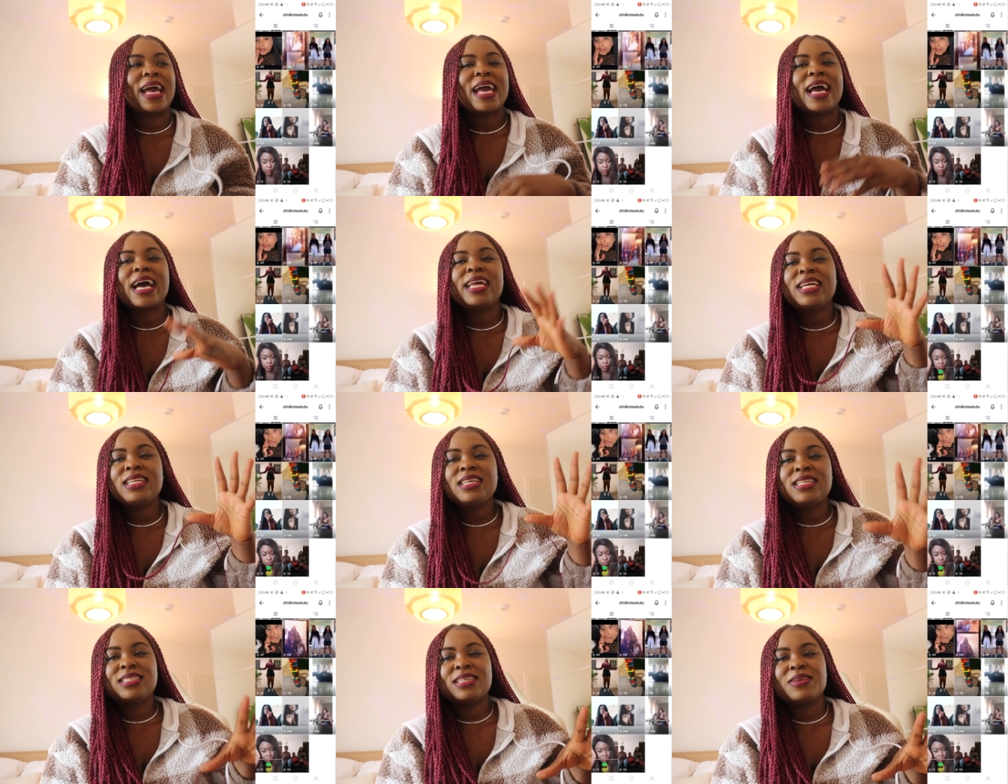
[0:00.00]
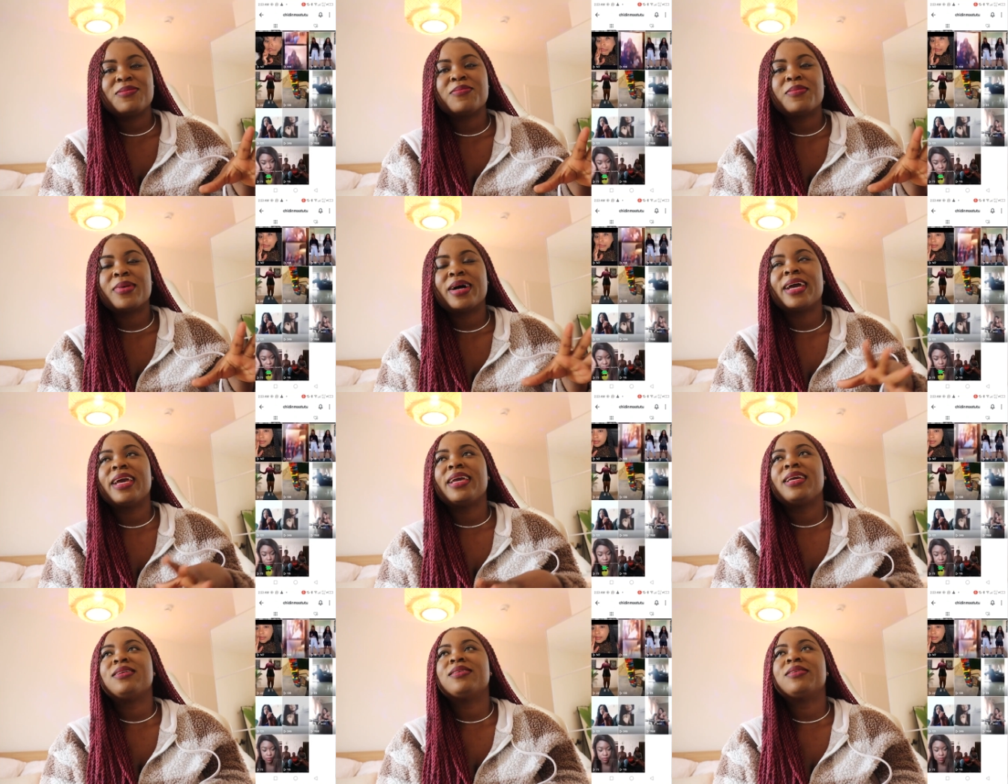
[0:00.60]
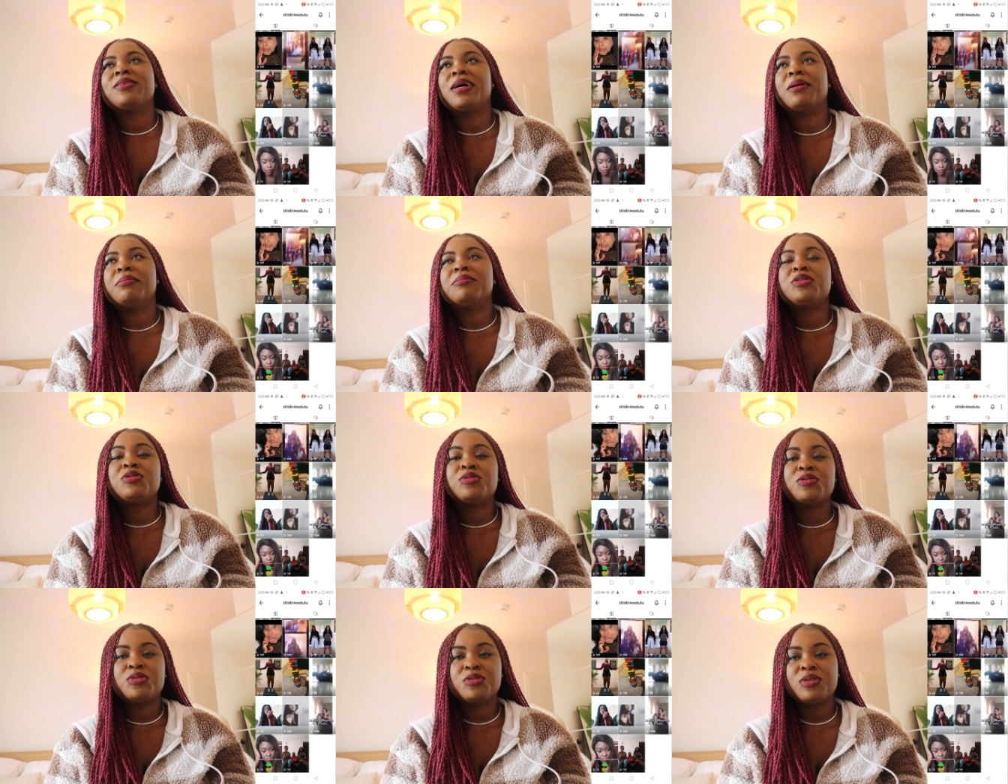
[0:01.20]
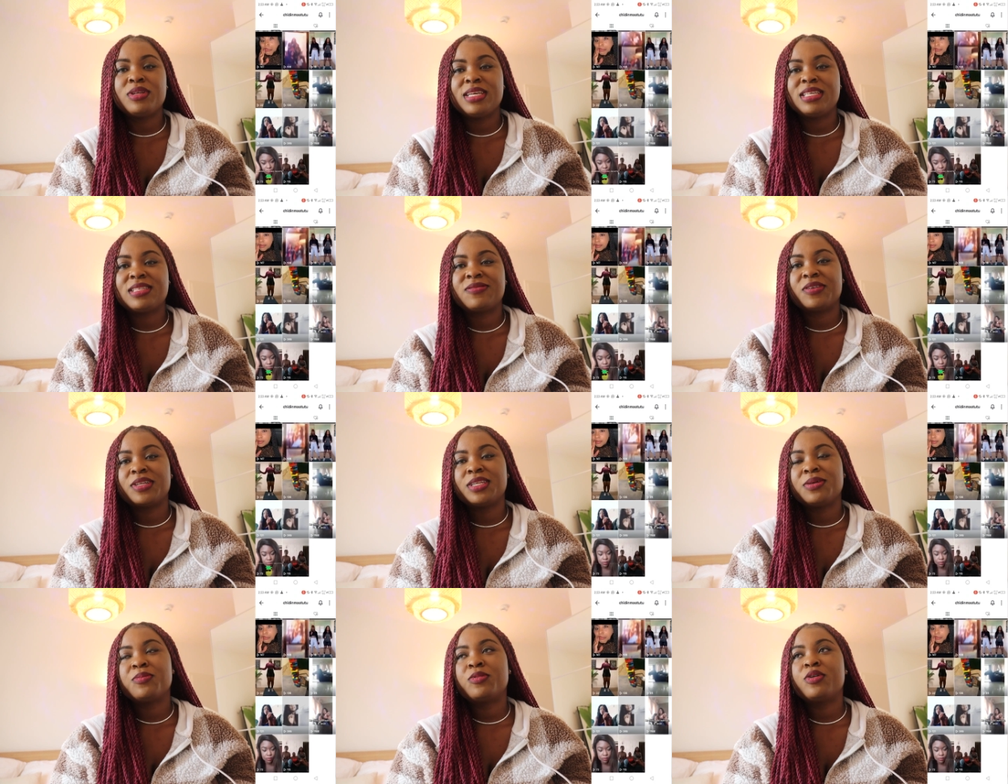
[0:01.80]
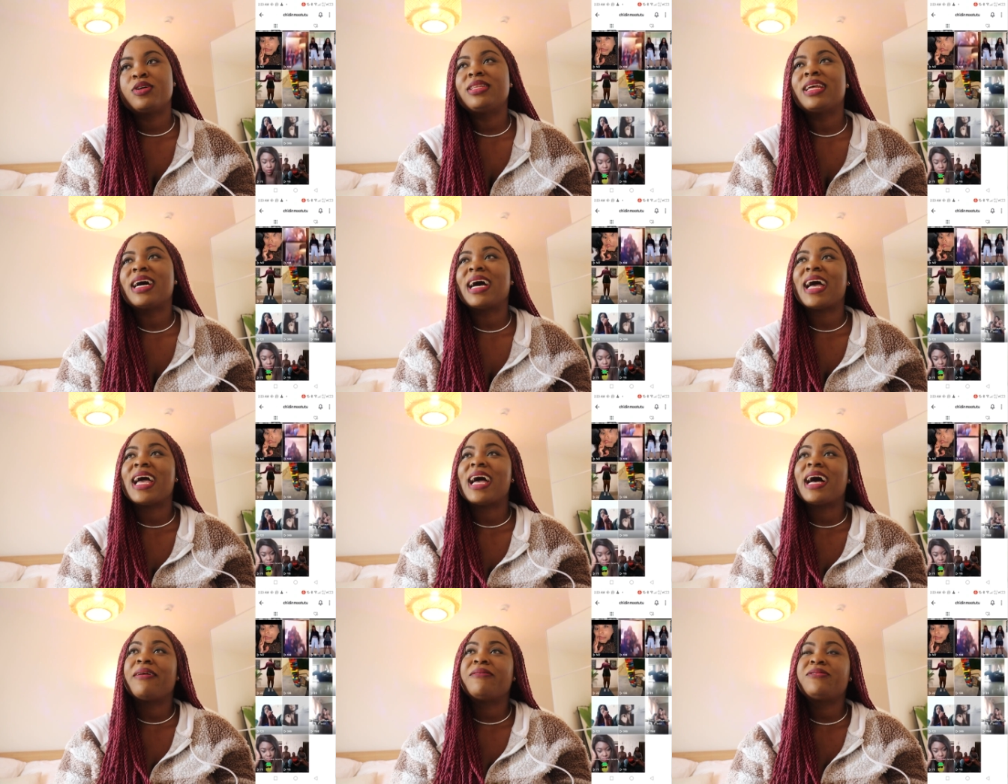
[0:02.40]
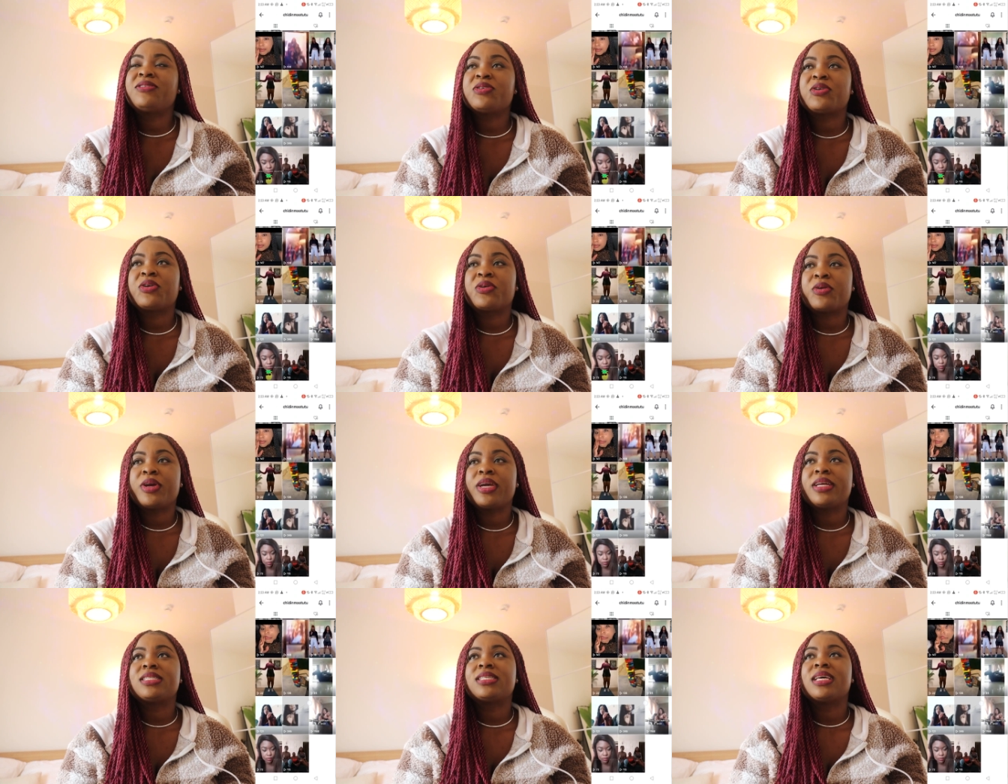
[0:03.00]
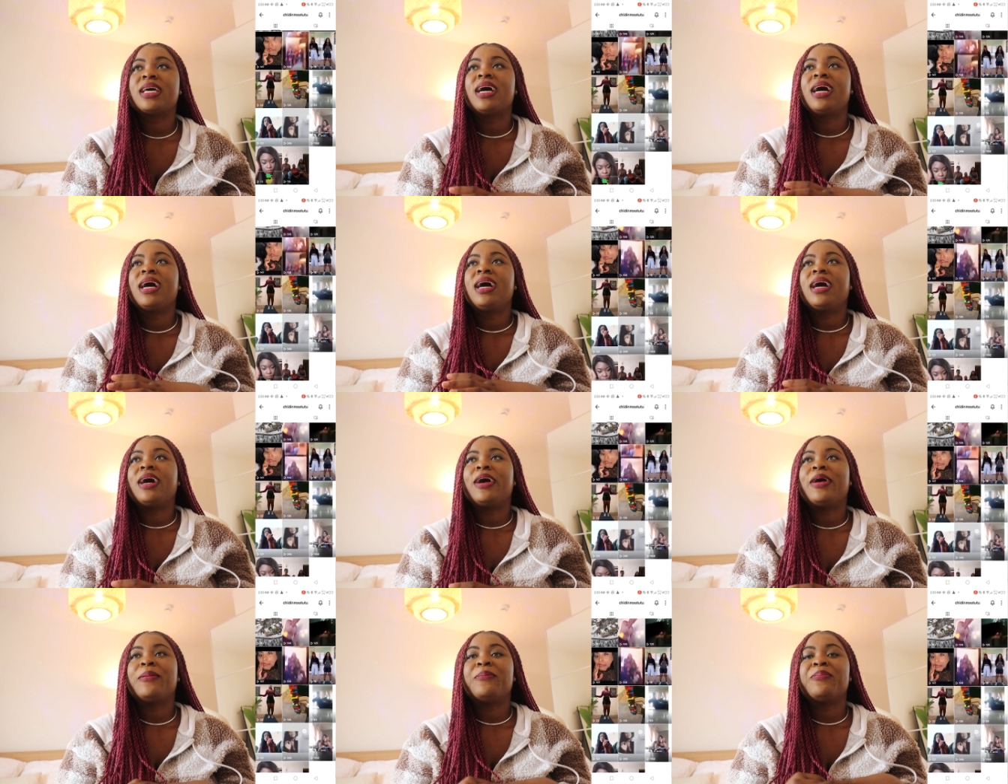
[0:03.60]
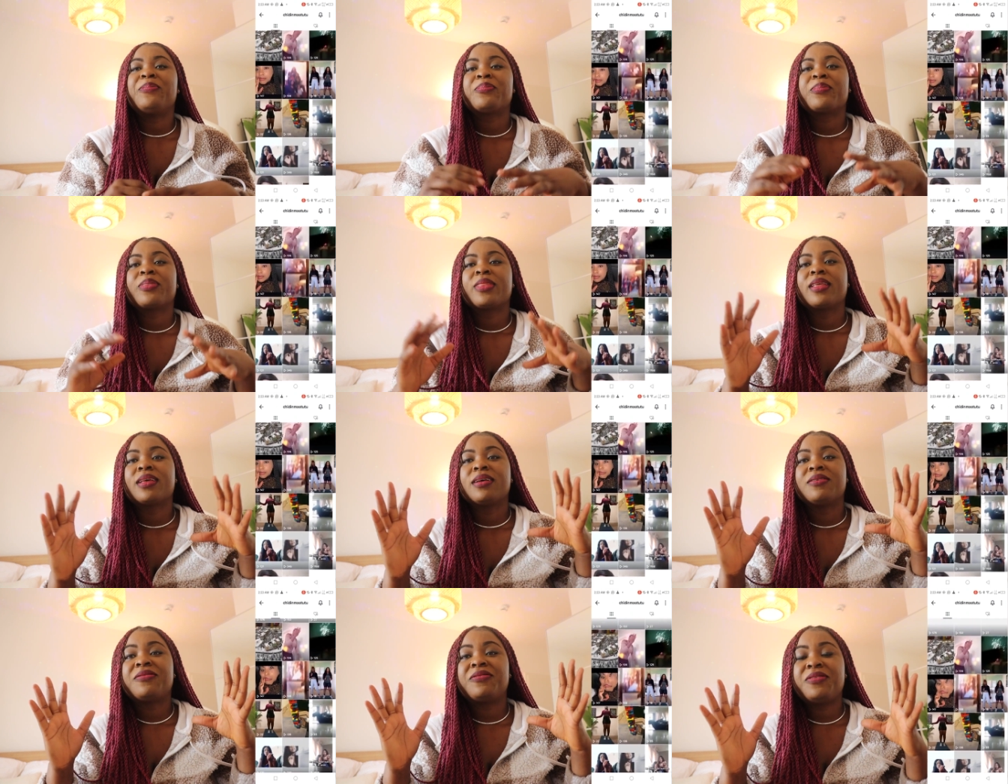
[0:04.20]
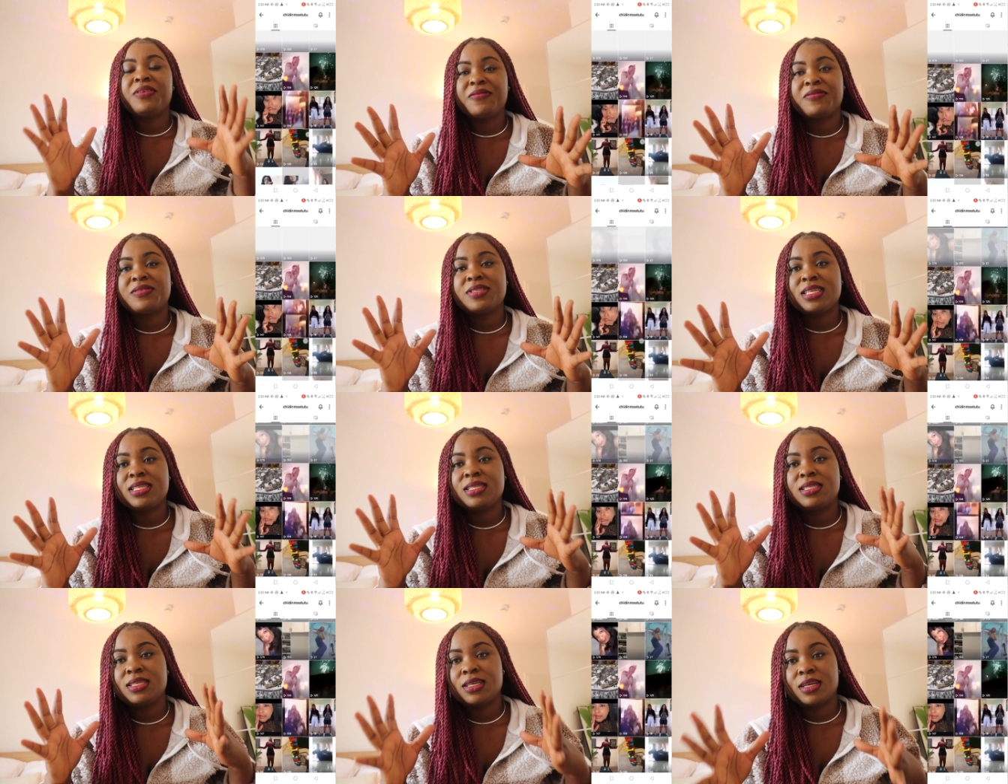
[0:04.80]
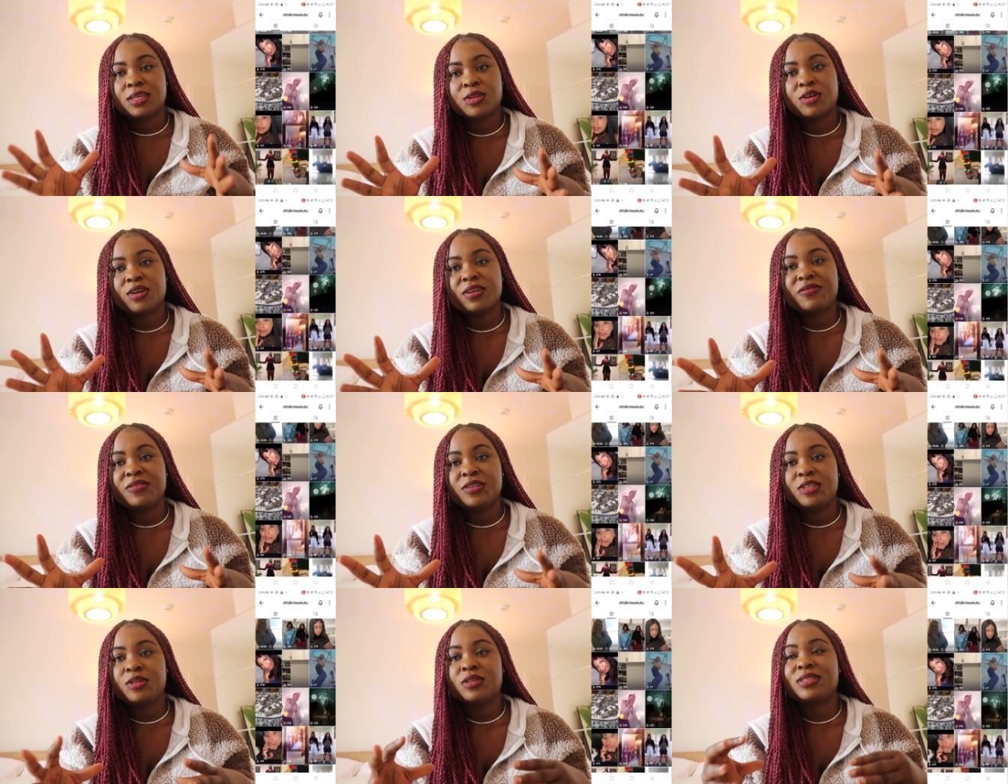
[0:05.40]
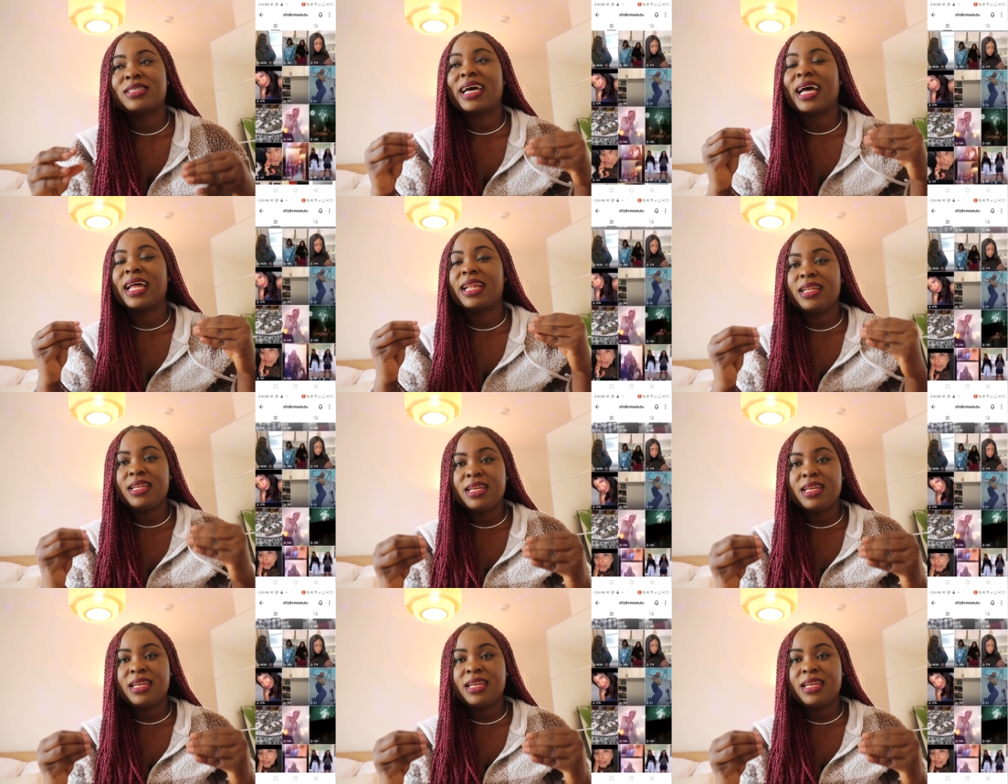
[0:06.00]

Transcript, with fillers: I added it in my to-do list for the month that I have to create 15 TikTok videos, at